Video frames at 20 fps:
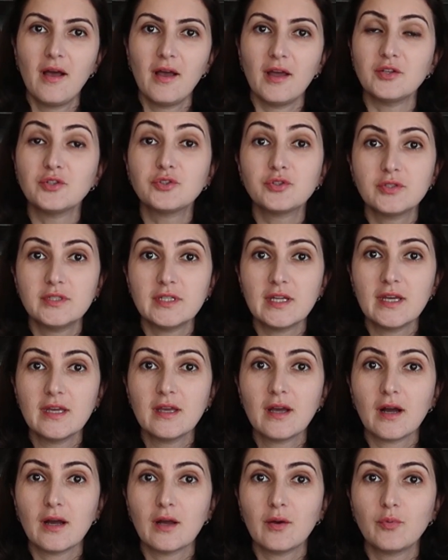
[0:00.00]
And today
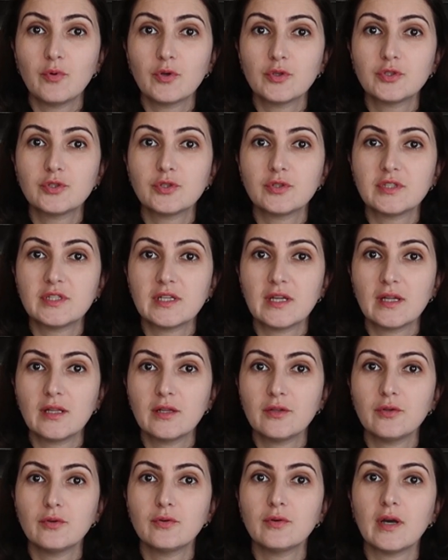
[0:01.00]
I want to
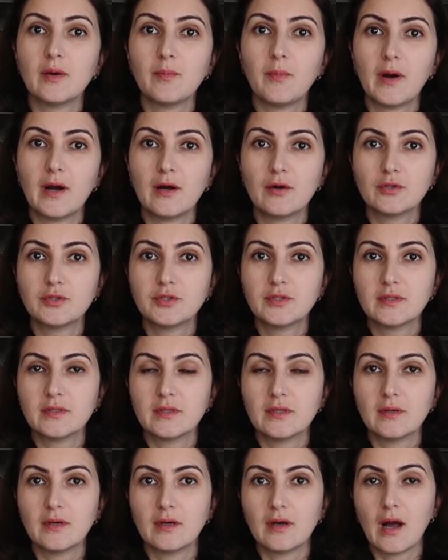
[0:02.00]
tell you about
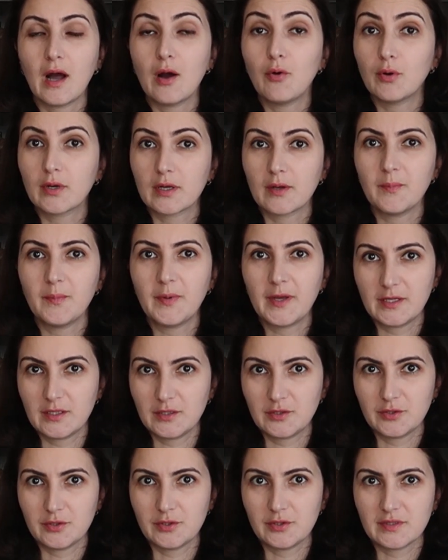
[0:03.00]
our
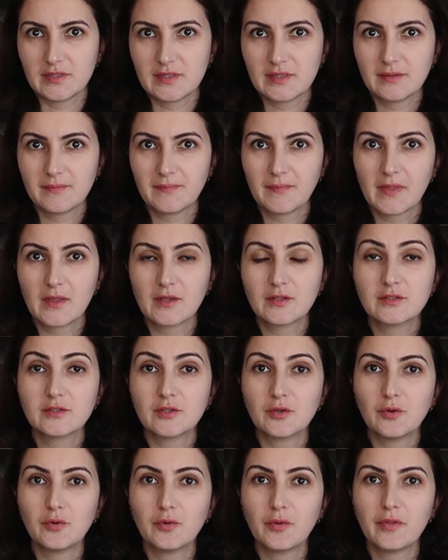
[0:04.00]
competitors.
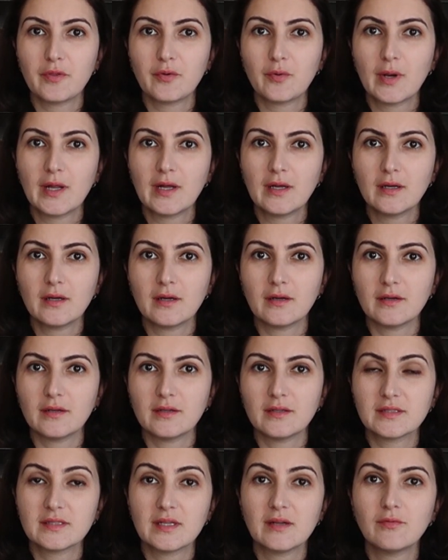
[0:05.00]
So there
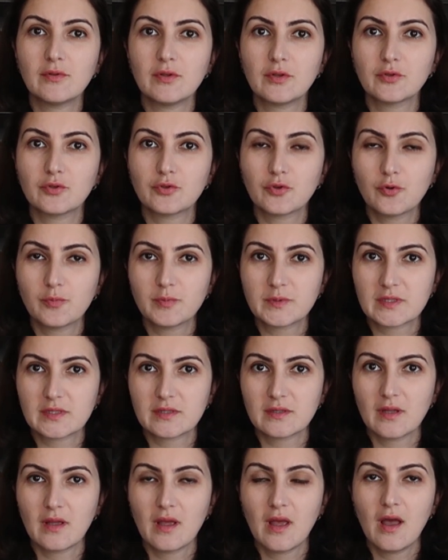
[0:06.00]
are several
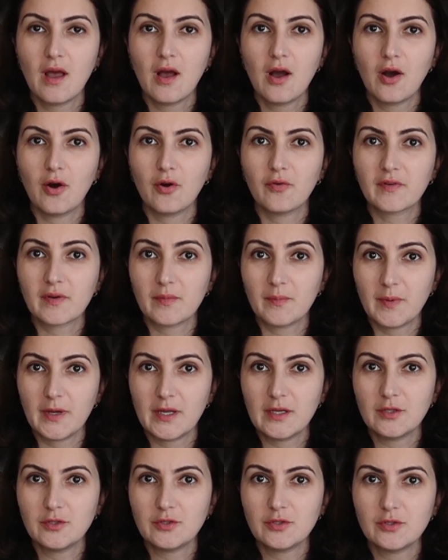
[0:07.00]
groups of
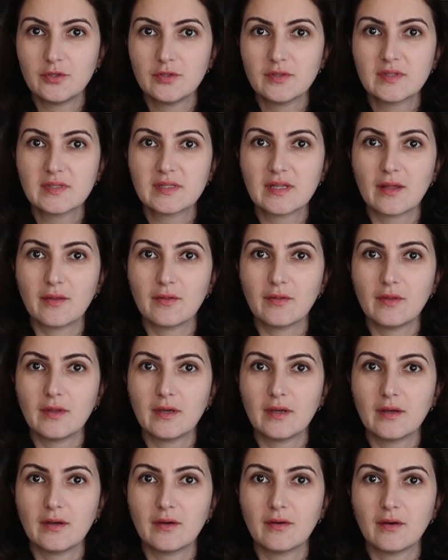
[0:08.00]
competitors, and
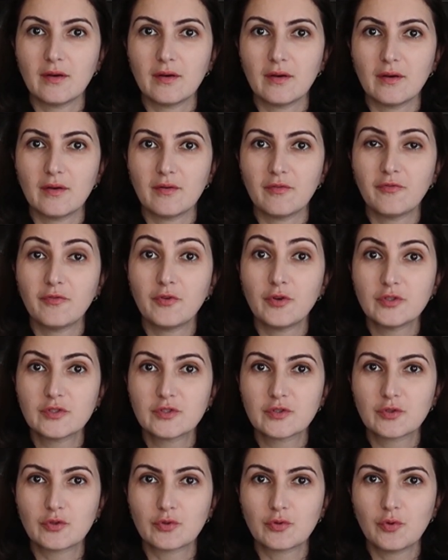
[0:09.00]
the
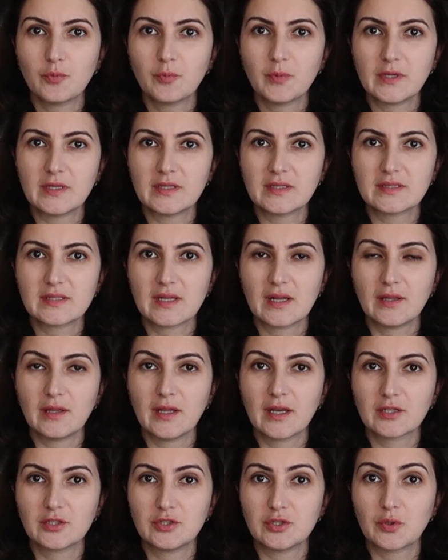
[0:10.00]
first group is
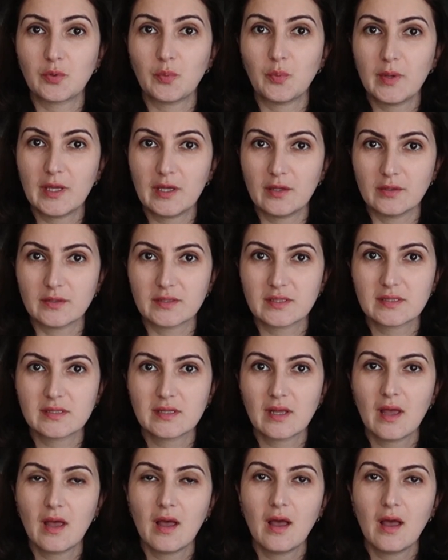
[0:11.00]
electric wheels.